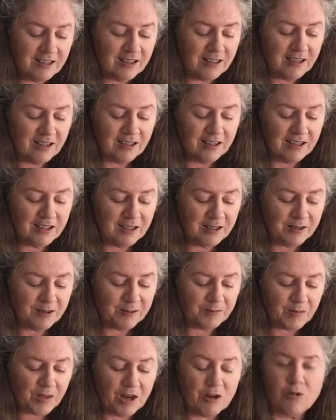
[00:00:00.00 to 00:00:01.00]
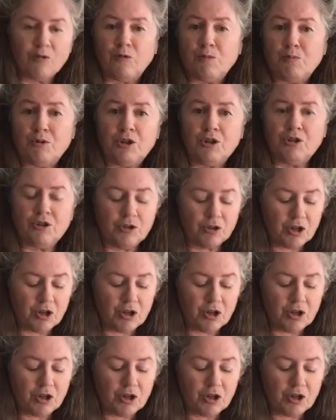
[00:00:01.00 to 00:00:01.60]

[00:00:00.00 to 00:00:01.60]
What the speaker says: I don't know if you put it in your